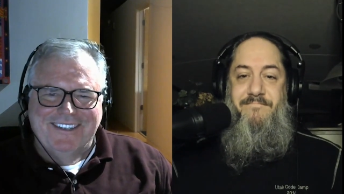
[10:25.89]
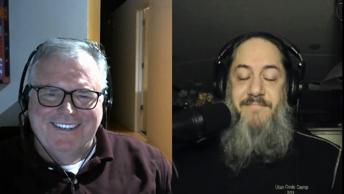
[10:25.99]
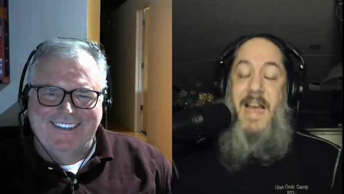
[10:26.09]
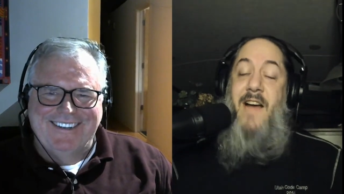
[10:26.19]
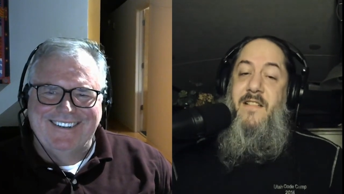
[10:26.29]

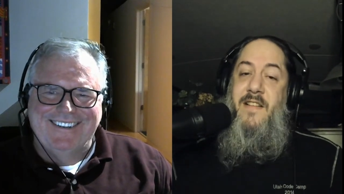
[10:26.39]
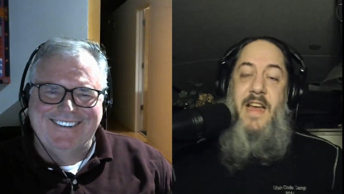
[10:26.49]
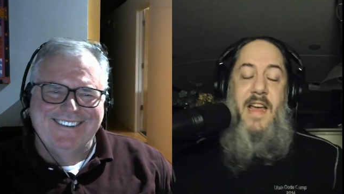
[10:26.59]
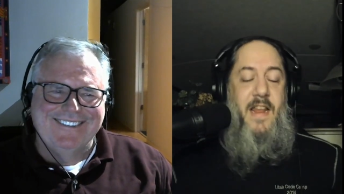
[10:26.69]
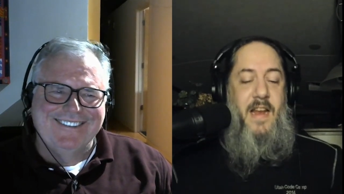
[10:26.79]
Speaker 1: Yeah,
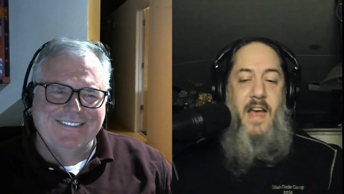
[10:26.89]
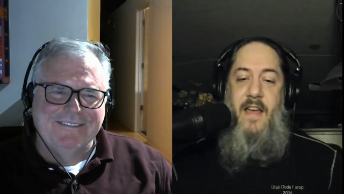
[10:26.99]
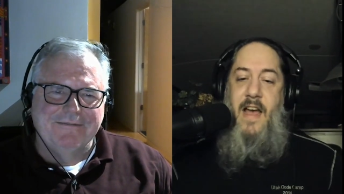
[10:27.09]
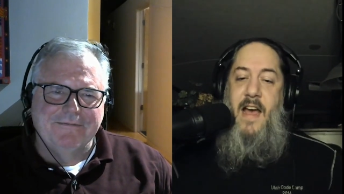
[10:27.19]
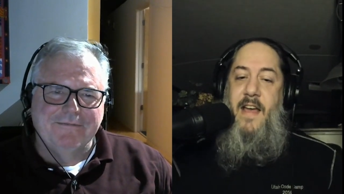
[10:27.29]
and I
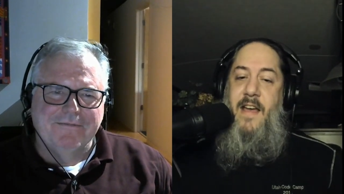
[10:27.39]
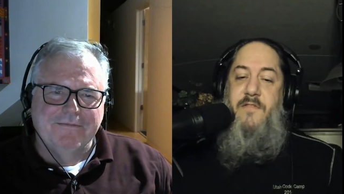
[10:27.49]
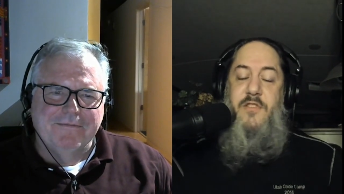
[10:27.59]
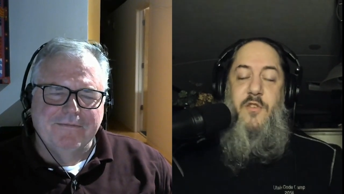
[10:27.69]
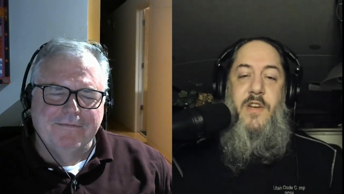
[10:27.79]
I have
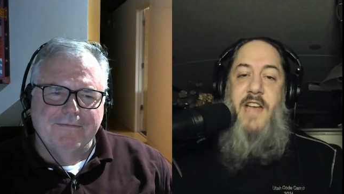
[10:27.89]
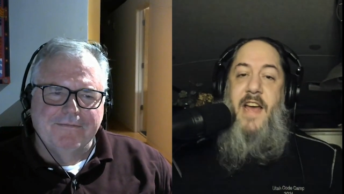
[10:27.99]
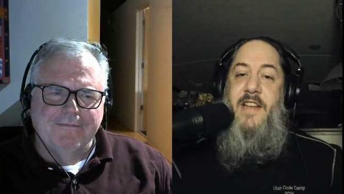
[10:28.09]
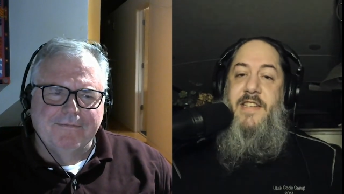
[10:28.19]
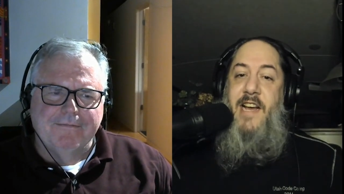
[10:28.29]
stories I
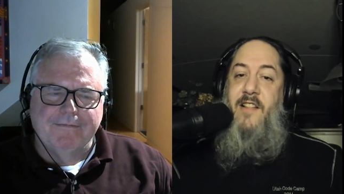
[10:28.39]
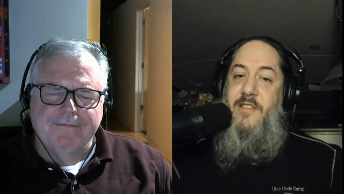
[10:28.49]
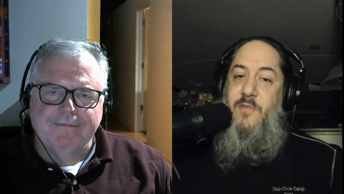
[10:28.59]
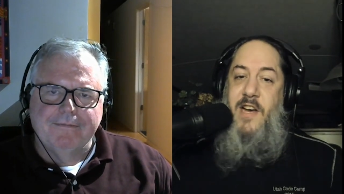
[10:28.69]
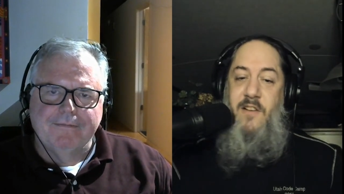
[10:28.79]
could tell as
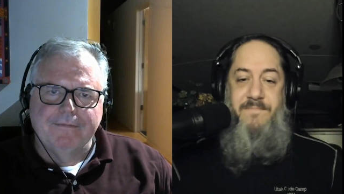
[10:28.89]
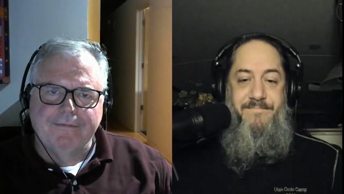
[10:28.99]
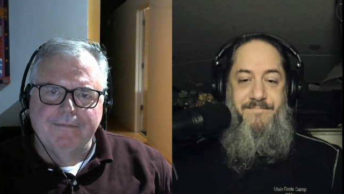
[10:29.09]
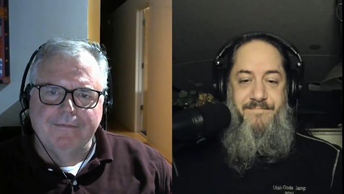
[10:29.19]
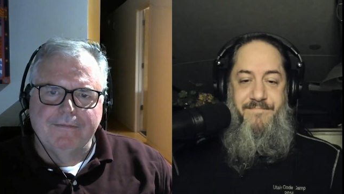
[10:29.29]
well.
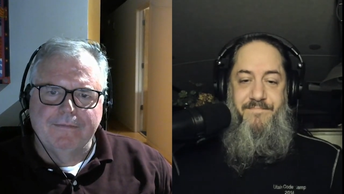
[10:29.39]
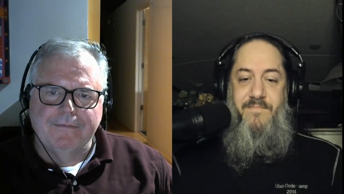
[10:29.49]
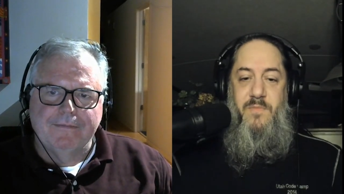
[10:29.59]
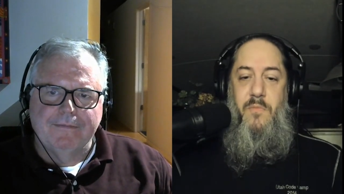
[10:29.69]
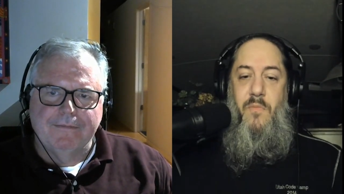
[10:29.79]

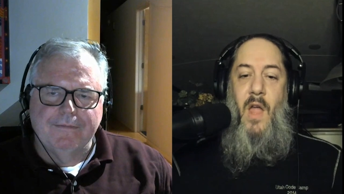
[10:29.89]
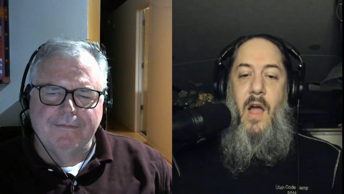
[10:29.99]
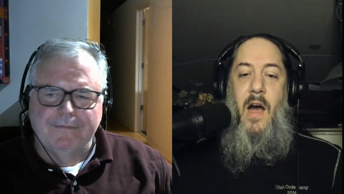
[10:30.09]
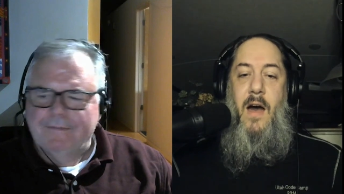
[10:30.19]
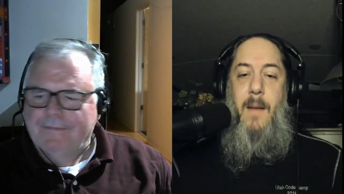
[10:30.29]

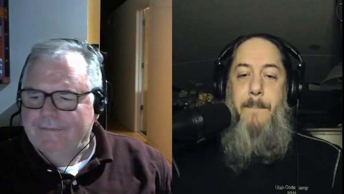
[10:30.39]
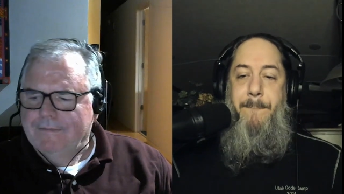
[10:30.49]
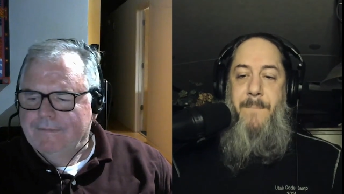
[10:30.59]
Um,